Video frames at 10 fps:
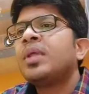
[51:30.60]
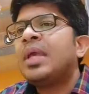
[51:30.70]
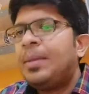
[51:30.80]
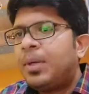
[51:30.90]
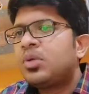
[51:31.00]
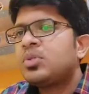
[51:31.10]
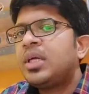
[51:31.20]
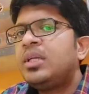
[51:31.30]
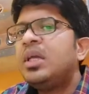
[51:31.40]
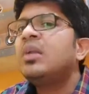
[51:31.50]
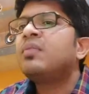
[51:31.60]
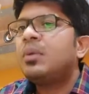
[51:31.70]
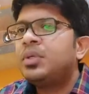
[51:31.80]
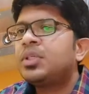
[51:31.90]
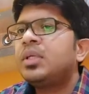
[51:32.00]
hepatocyte
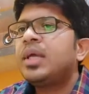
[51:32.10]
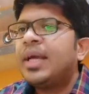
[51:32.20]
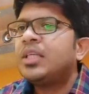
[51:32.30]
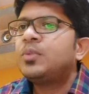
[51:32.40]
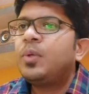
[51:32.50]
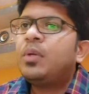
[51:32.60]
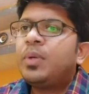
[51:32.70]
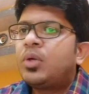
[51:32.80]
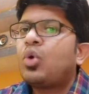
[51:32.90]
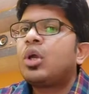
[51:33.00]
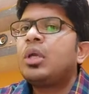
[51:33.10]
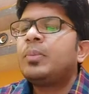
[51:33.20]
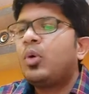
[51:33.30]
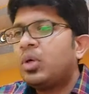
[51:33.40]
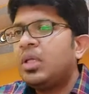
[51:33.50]
inflammation, as we were talking
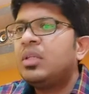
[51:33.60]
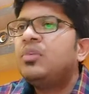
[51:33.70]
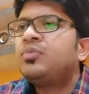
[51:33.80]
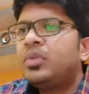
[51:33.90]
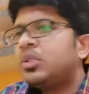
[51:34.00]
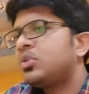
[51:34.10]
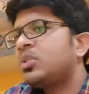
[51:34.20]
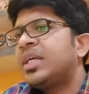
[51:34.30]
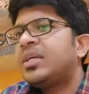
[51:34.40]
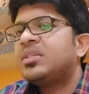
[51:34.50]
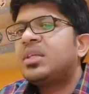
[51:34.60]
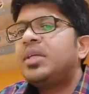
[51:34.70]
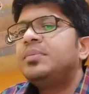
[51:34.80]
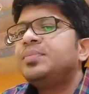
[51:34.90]
about in the first or second slide.